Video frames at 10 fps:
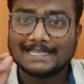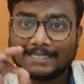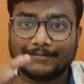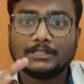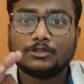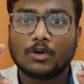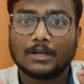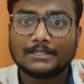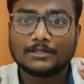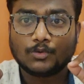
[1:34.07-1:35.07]
7th
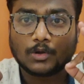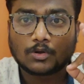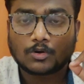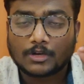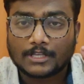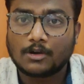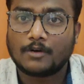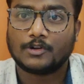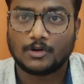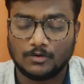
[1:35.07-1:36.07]
august 12 o'clock in the
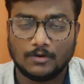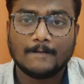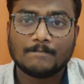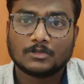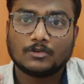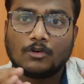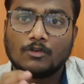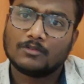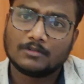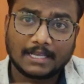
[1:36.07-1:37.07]
afternoon so
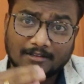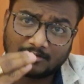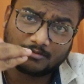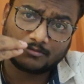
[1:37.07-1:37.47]
like